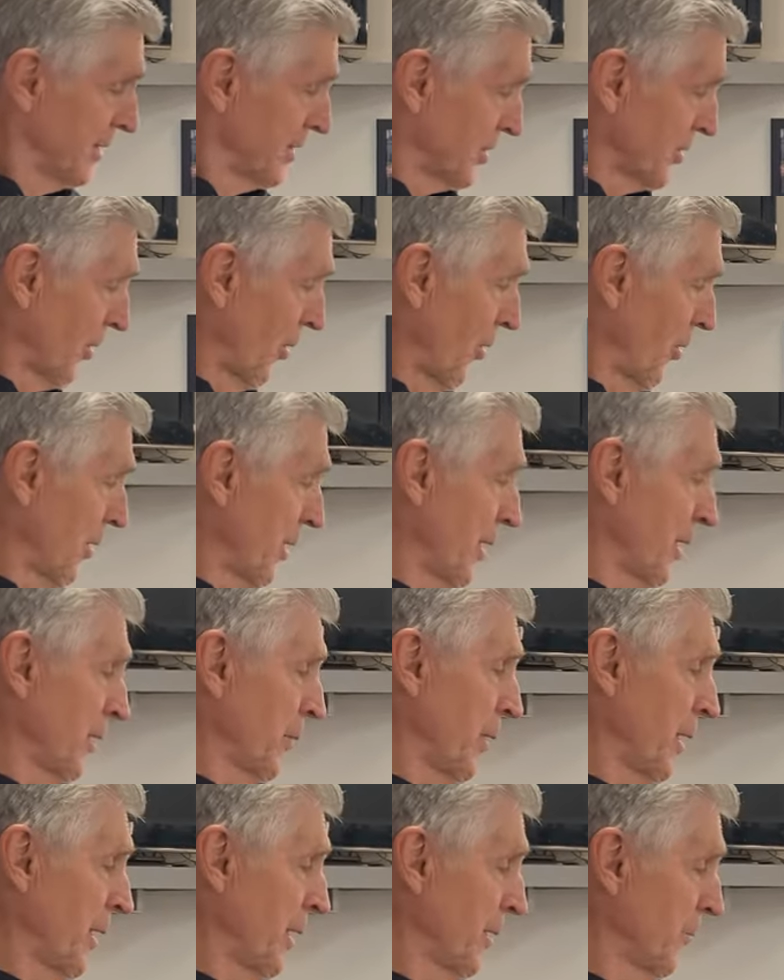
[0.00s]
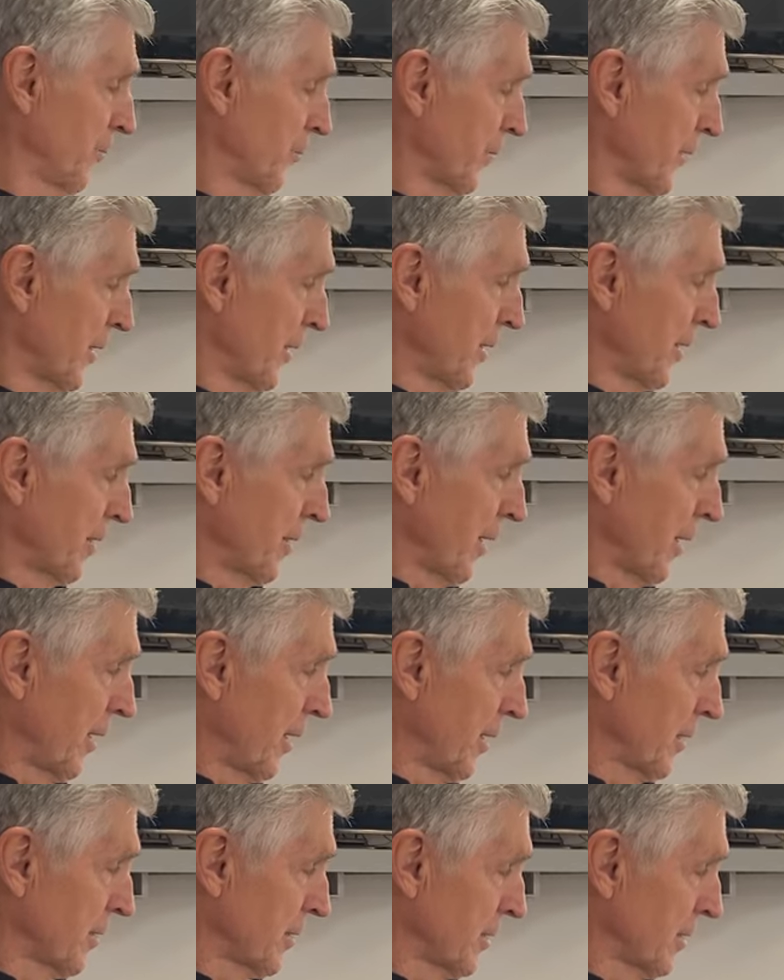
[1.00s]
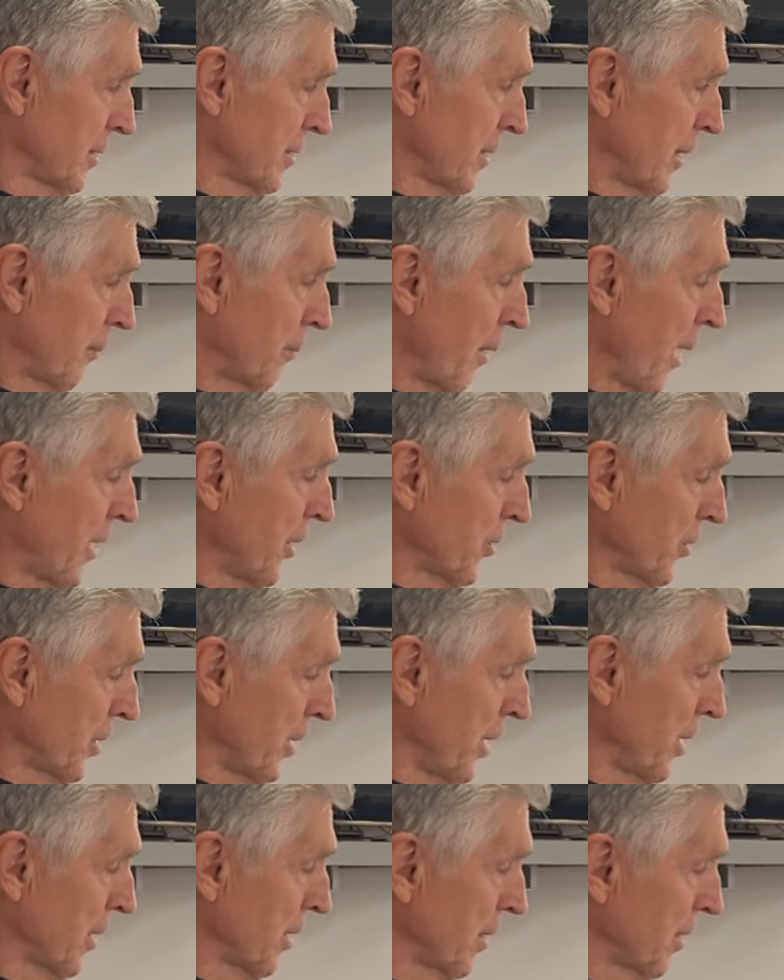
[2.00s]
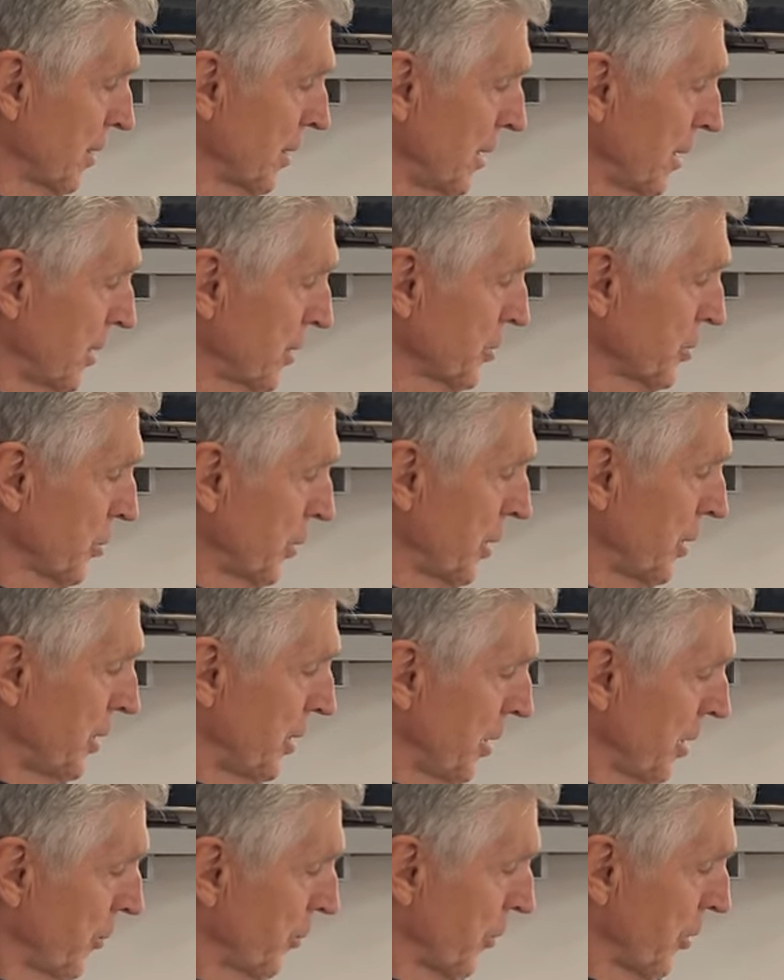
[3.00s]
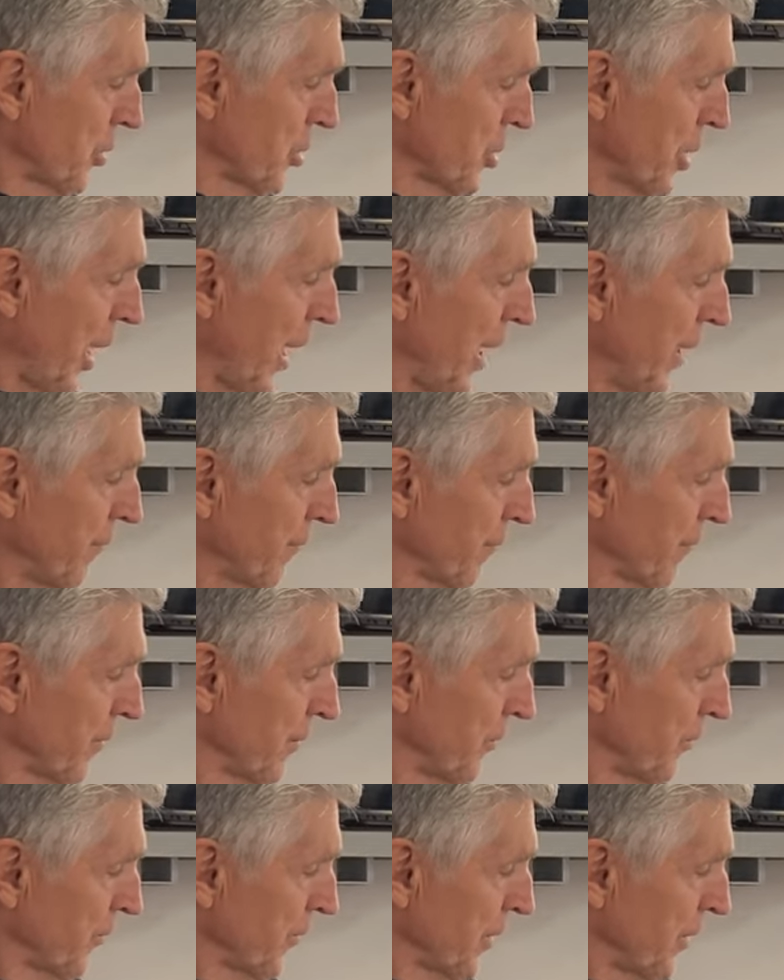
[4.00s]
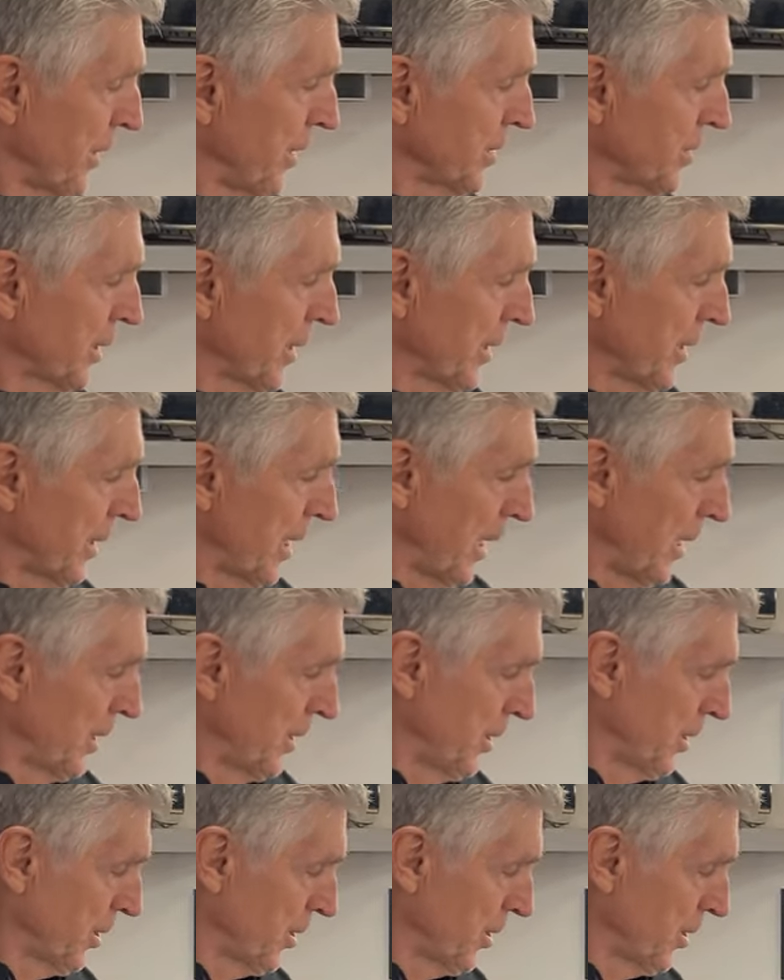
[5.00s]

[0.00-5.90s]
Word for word: So anyway, uh, a miter gear is when the input shaft is at 90